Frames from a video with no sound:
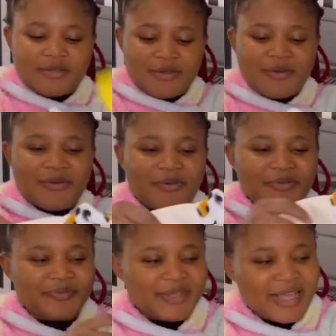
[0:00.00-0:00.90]

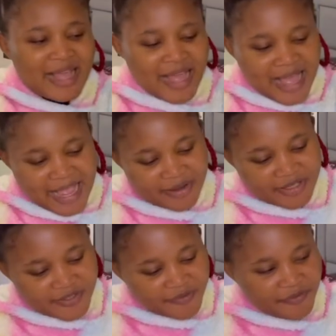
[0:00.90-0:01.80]
So I got
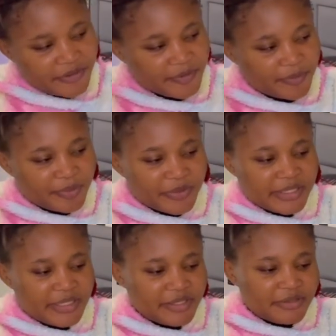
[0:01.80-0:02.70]
this very
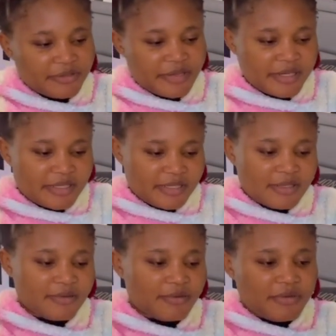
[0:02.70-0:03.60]
pretty dress.
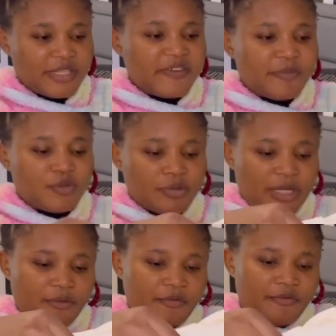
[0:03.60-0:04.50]
I don't know, it gave me some
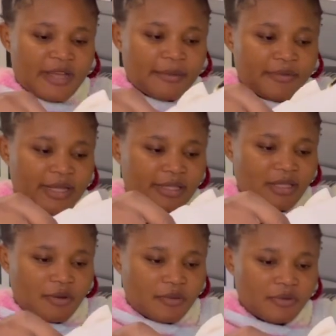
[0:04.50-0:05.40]
kind of vibe right
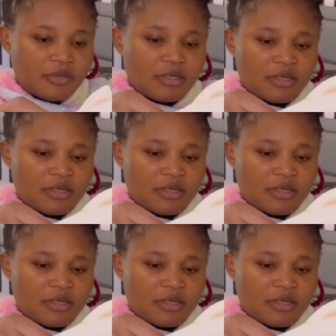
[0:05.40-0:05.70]
now.